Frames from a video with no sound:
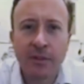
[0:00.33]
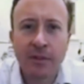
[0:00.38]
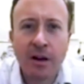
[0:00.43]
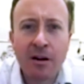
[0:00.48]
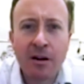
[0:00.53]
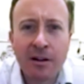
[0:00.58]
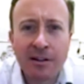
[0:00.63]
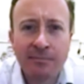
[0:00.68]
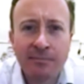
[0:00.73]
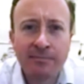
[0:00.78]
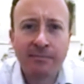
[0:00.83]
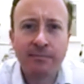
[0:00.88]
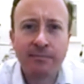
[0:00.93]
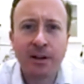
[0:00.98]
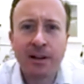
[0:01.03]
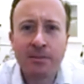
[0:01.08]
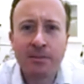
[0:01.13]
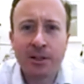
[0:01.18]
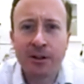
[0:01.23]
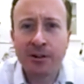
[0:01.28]
Hi,
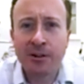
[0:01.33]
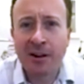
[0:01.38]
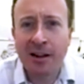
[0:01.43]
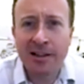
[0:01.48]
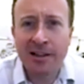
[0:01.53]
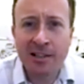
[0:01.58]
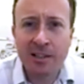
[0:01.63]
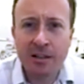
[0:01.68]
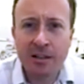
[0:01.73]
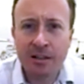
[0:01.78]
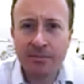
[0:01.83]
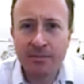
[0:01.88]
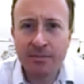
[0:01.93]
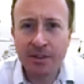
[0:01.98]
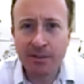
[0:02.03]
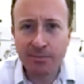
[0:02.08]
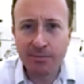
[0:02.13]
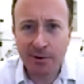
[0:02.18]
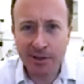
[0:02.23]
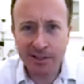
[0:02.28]
my name's Kurt Larsen. I'm
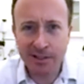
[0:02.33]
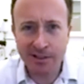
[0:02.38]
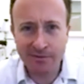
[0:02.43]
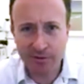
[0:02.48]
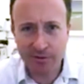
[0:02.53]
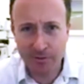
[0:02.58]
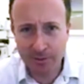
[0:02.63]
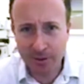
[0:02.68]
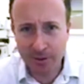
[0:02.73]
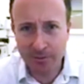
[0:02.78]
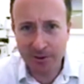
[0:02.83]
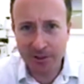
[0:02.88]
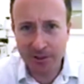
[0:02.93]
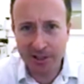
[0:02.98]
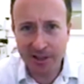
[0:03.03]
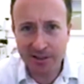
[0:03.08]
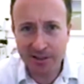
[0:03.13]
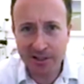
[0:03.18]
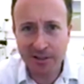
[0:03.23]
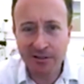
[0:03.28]
the president for Optometry
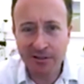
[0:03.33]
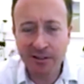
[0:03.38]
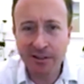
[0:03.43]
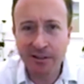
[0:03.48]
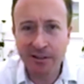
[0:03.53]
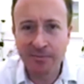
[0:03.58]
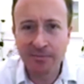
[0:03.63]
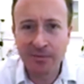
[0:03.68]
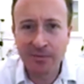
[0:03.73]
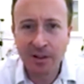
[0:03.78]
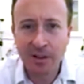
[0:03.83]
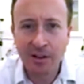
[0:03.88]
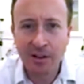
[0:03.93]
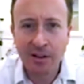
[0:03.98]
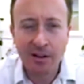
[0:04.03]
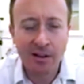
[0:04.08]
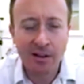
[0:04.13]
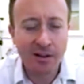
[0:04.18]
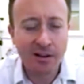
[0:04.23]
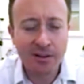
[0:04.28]
South Australia.
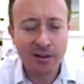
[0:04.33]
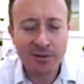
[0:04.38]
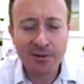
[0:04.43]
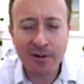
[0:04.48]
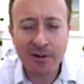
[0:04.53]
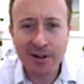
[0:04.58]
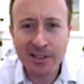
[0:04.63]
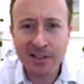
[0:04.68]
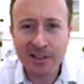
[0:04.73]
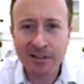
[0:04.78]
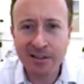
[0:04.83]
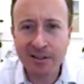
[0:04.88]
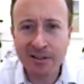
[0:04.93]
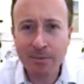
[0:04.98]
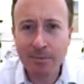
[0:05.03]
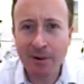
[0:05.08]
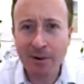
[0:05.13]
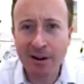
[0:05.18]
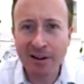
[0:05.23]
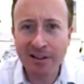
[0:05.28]
I was very excited to
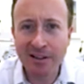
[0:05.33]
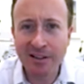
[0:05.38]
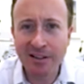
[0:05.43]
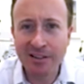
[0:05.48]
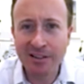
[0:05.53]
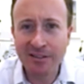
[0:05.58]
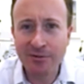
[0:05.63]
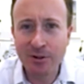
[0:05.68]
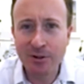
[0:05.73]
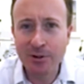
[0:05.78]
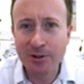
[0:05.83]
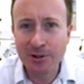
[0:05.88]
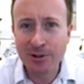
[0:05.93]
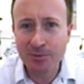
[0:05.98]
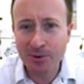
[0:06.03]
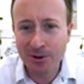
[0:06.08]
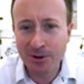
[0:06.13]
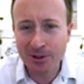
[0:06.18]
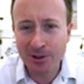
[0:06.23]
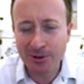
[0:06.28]
be part of the Futures
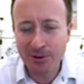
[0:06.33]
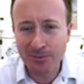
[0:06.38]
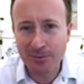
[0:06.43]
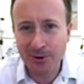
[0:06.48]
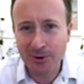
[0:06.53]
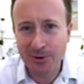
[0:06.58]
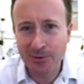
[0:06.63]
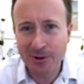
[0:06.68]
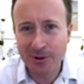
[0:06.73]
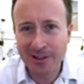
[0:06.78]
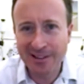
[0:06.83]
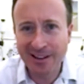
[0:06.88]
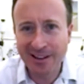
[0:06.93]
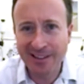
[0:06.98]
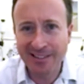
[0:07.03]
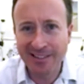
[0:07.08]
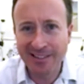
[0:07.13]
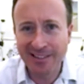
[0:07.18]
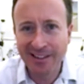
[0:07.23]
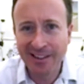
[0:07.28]
Workshop on the
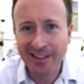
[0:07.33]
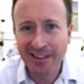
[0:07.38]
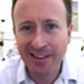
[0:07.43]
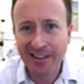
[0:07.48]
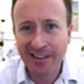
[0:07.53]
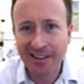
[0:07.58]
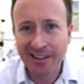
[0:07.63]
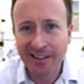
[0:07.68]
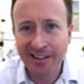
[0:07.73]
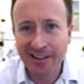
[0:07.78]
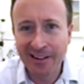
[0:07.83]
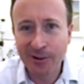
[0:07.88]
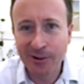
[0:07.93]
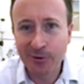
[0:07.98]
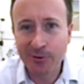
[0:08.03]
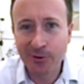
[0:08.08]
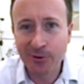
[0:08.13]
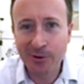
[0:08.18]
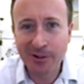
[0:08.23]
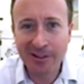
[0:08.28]
weekend and
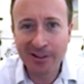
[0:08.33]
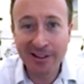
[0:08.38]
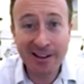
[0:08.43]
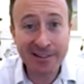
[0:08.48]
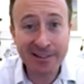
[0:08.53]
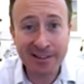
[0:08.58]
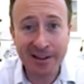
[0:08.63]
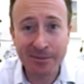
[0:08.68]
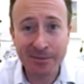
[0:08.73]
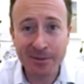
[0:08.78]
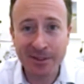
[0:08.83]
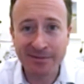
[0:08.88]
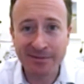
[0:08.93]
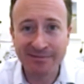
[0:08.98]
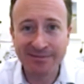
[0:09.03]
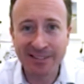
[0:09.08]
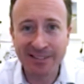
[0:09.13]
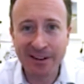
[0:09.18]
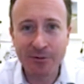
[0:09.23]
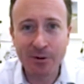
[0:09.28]
look forward to the outcomes
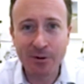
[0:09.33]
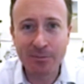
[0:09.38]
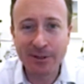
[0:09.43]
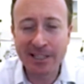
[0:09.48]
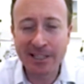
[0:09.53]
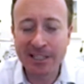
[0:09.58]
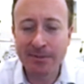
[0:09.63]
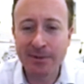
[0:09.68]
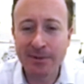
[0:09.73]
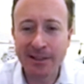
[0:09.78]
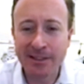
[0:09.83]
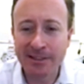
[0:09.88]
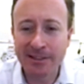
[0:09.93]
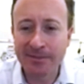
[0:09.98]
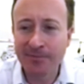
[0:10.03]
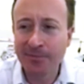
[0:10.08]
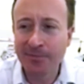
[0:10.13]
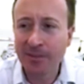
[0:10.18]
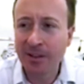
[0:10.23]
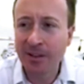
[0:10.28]
and everyone participating.